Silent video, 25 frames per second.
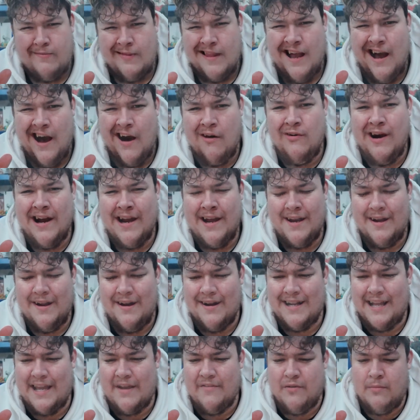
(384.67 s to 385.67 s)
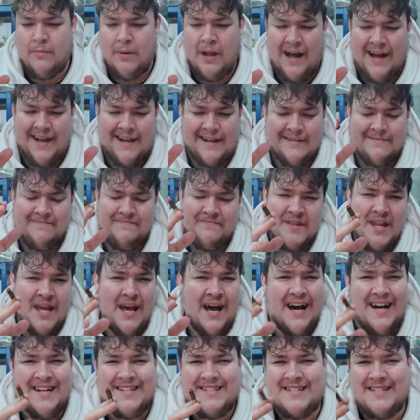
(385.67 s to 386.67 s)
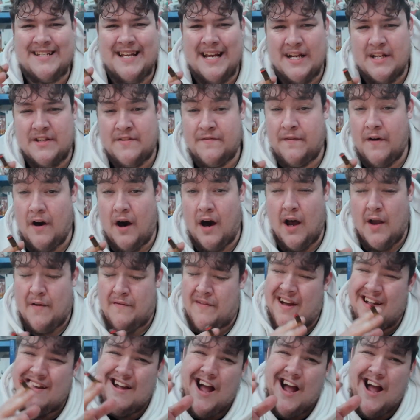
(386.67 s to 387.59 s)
I reckon I'd give them like a 6.5.